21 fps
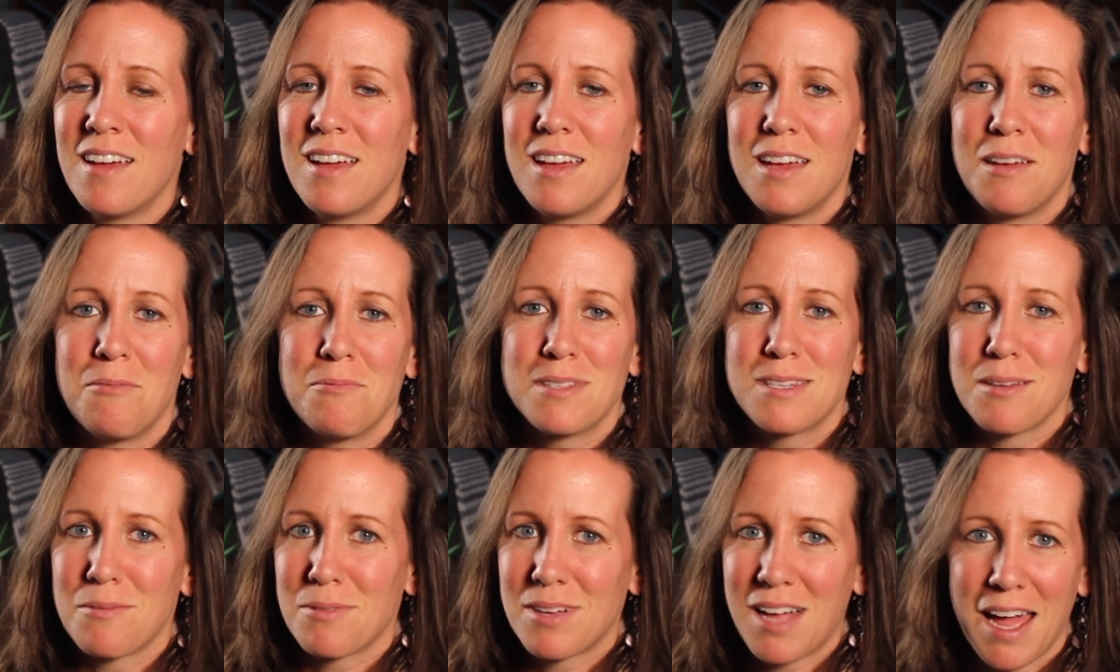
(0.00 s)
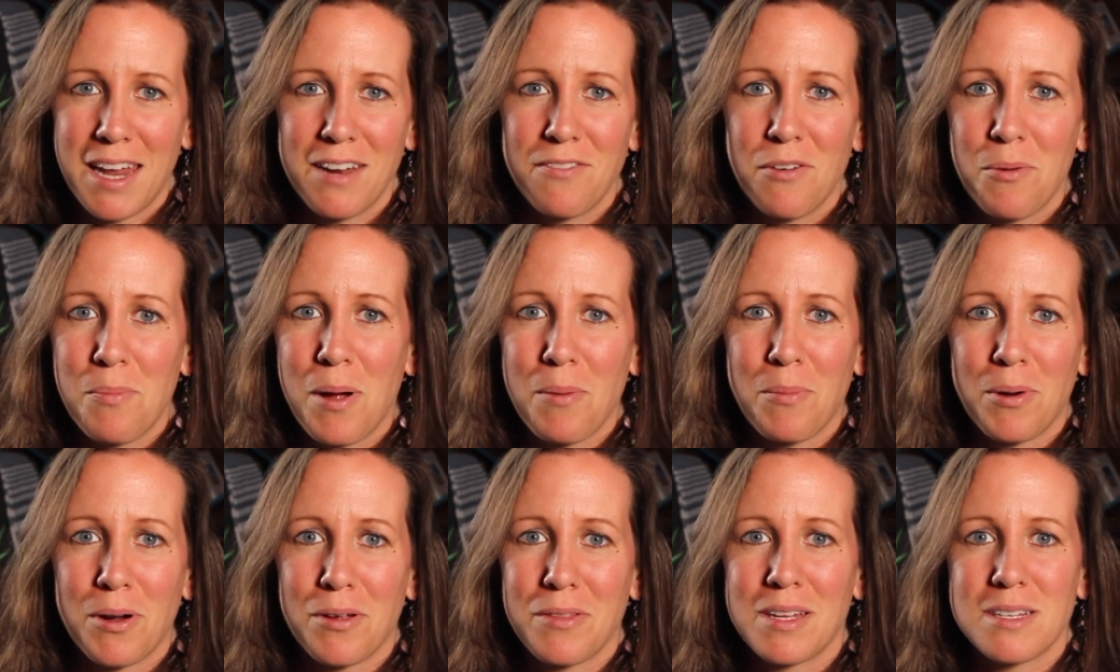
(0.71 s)
It's kind of a
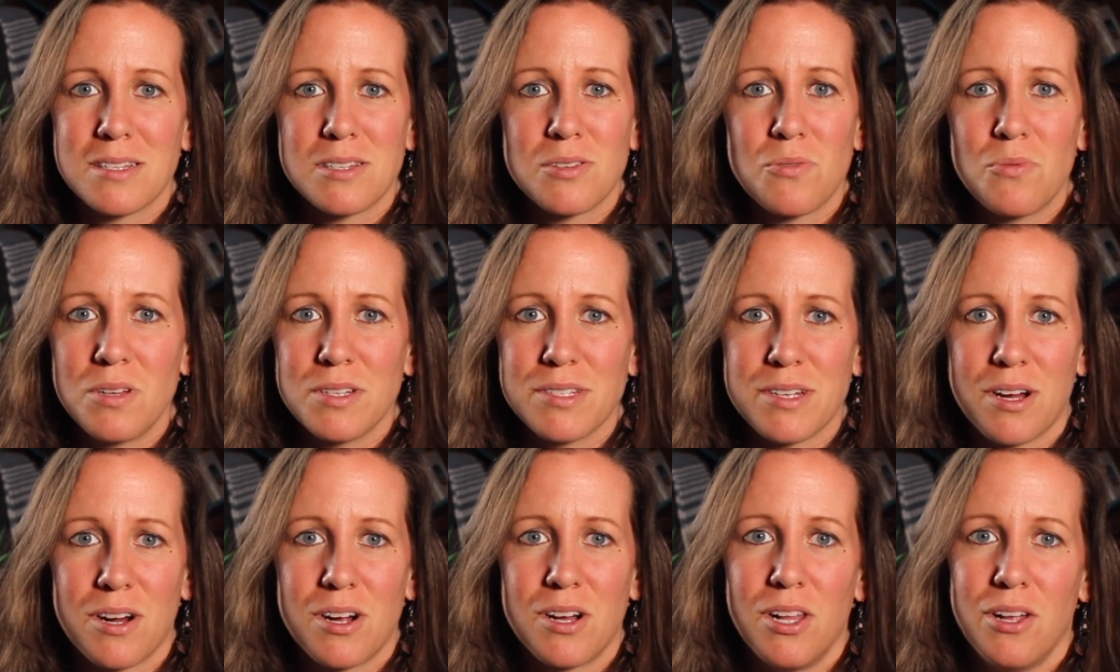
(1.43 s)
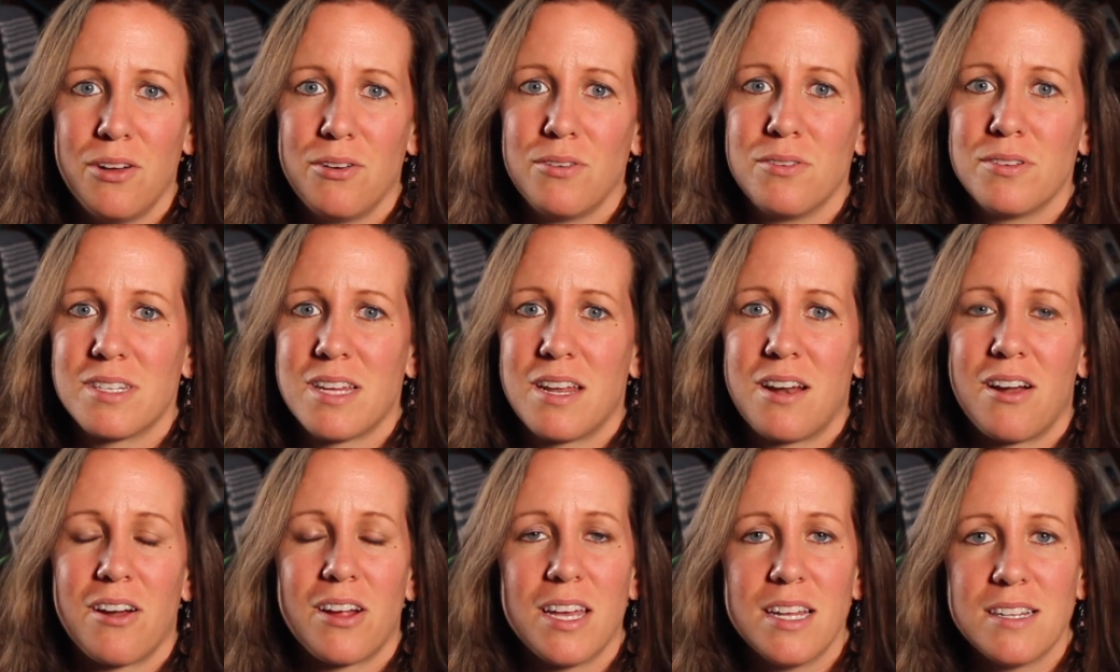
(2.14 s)
bummer that schools are closed
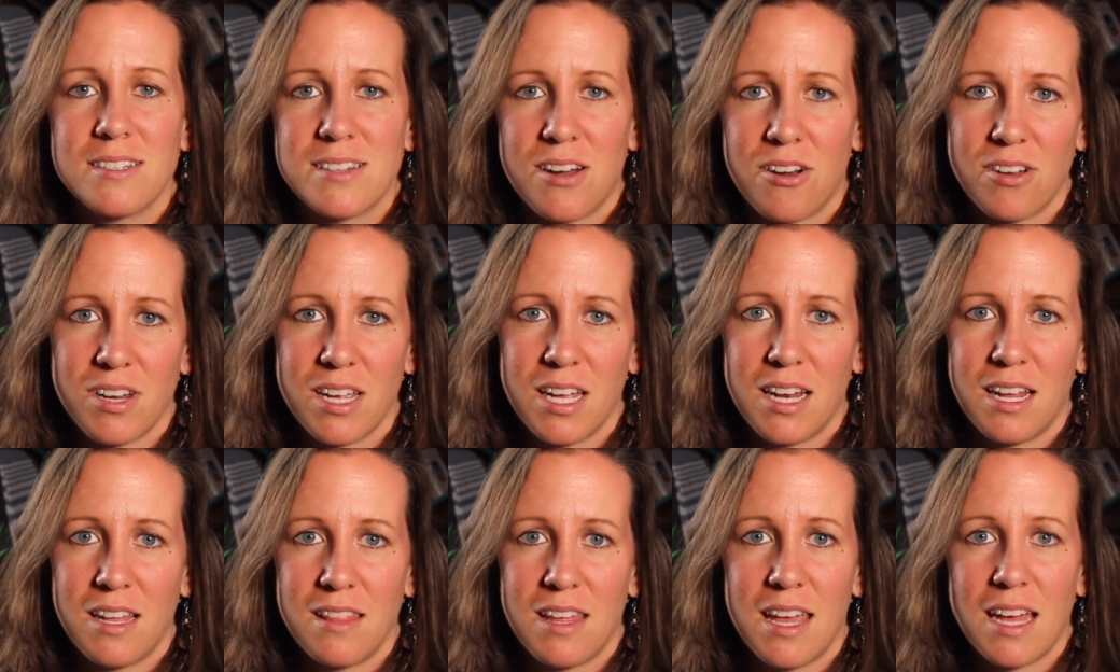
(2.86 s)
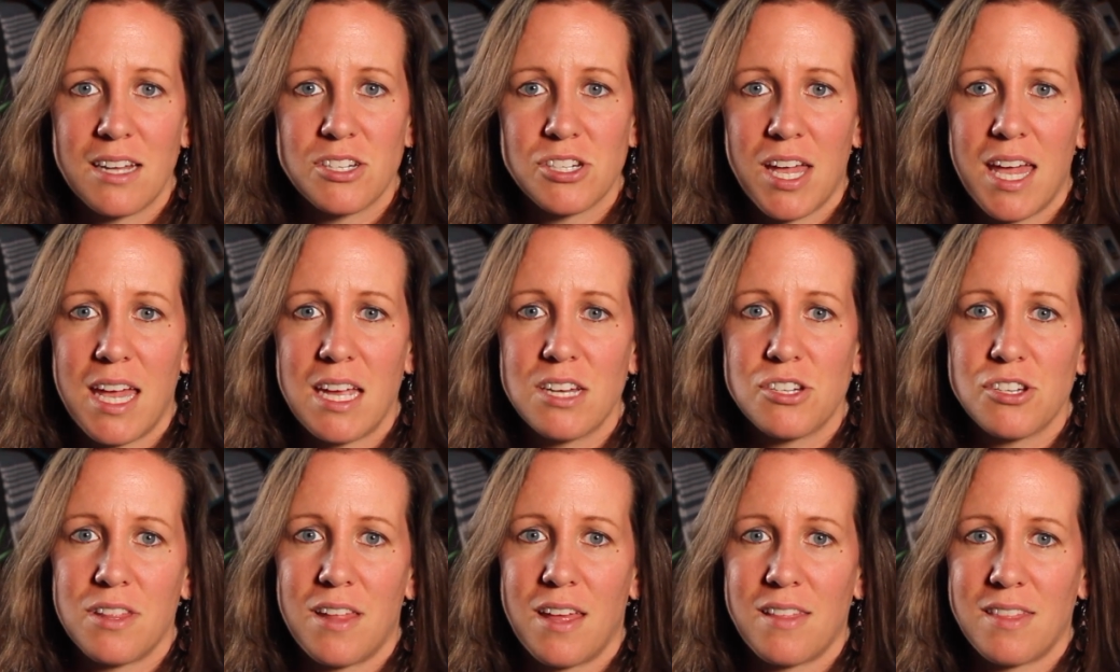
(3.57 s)
and our kids aren't getting the
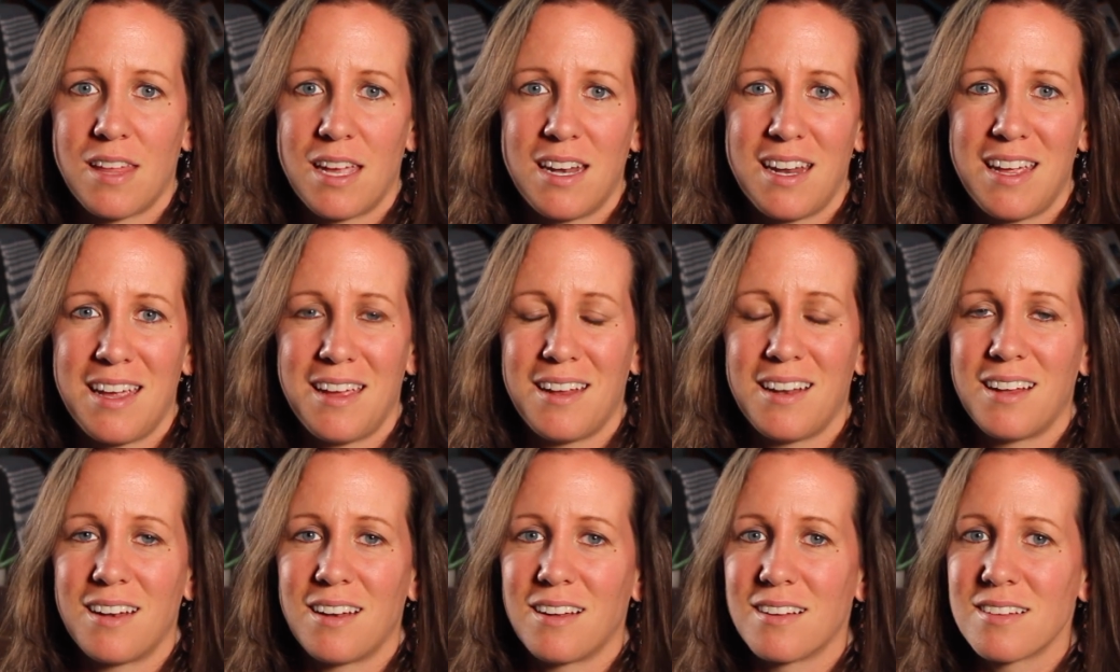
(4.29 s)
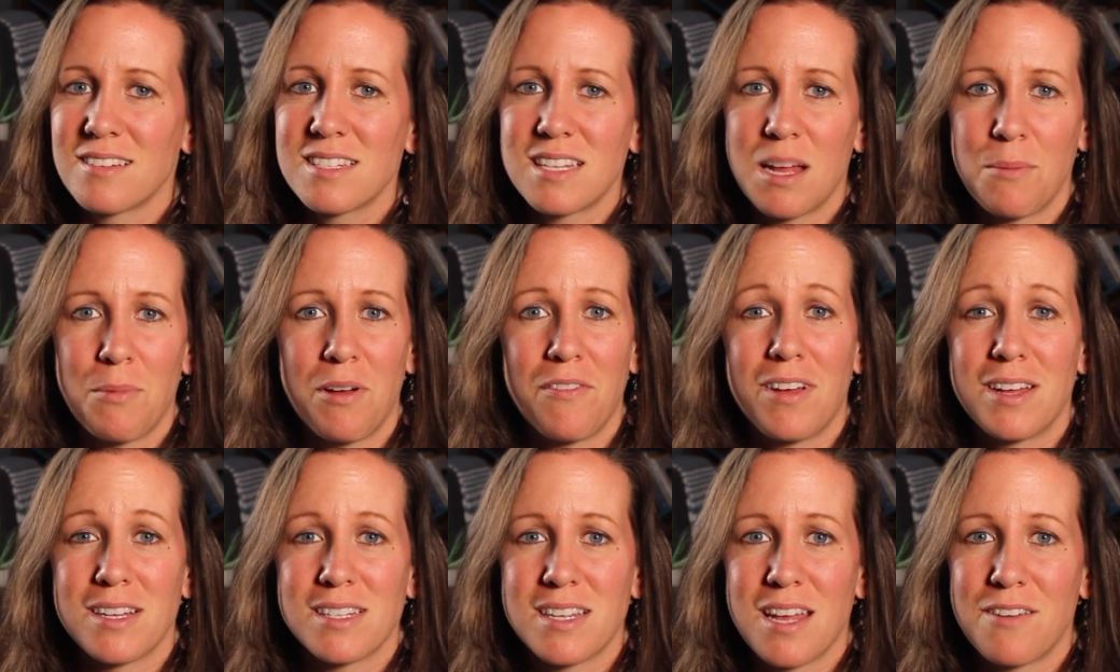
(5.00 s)
education that they need, and some of
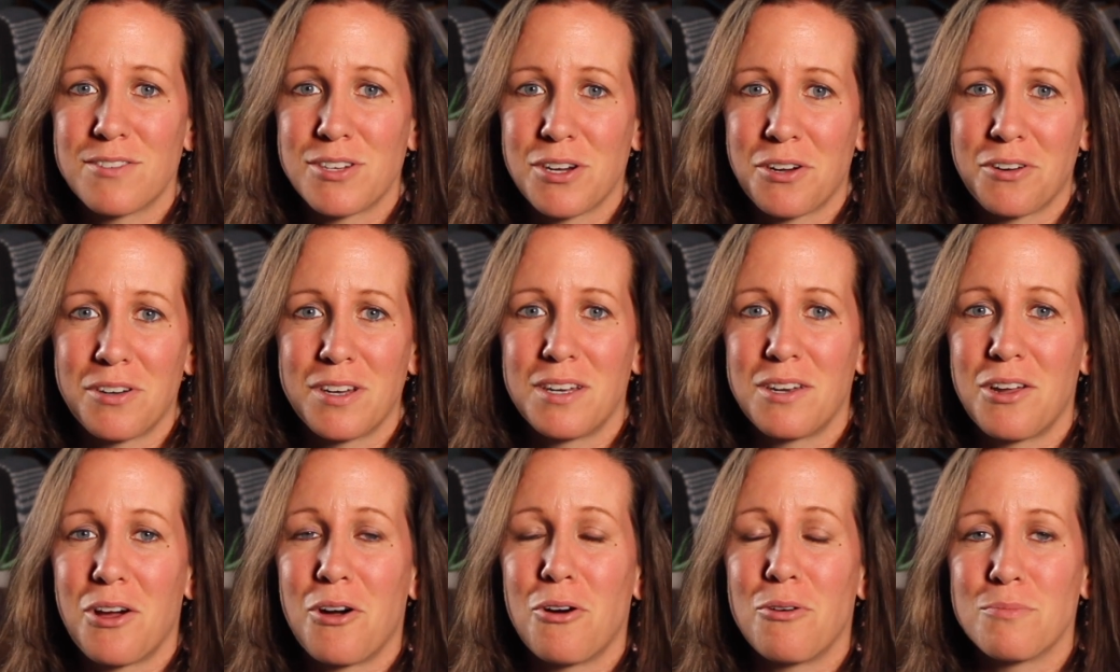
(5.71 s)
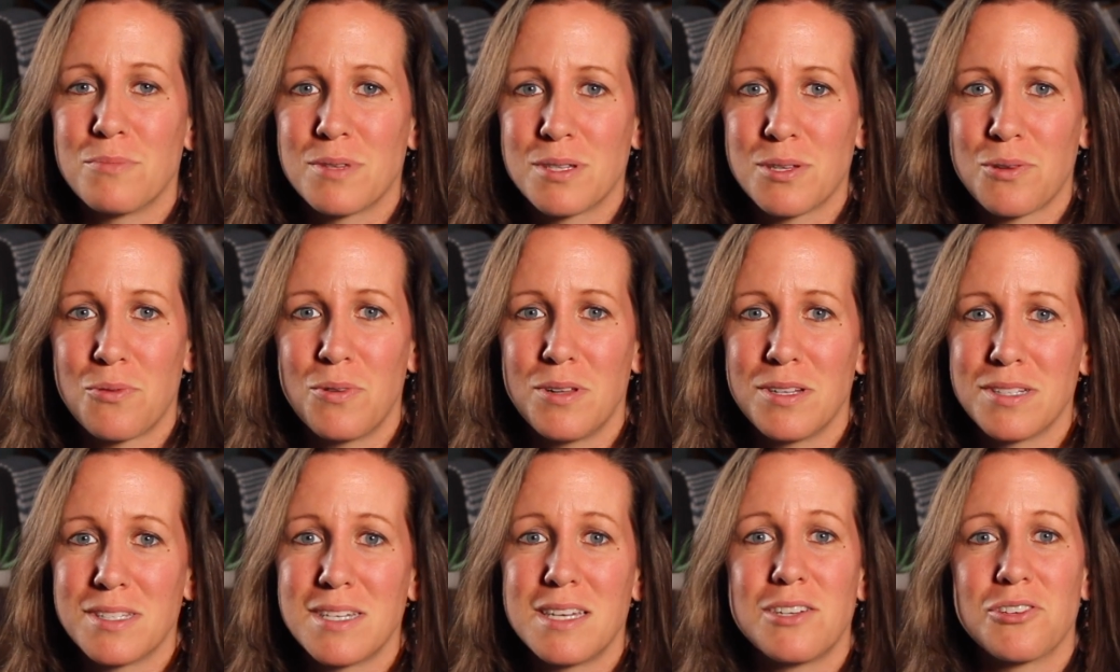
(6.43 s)
us have turned into
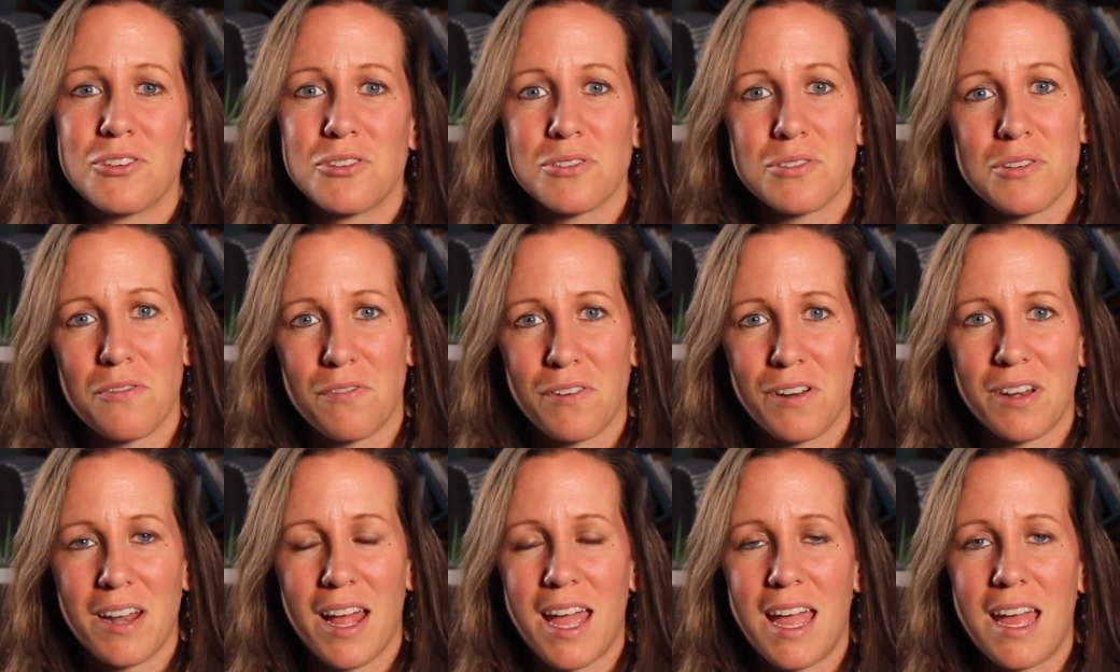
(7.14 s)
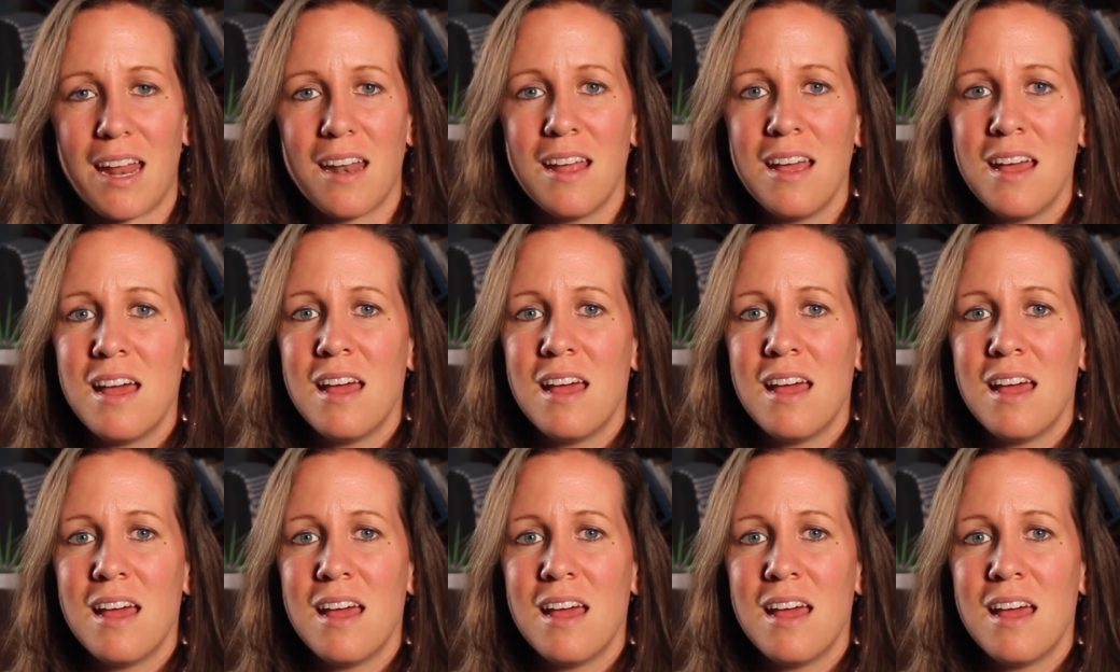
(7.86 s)
homeschool teachers overnight.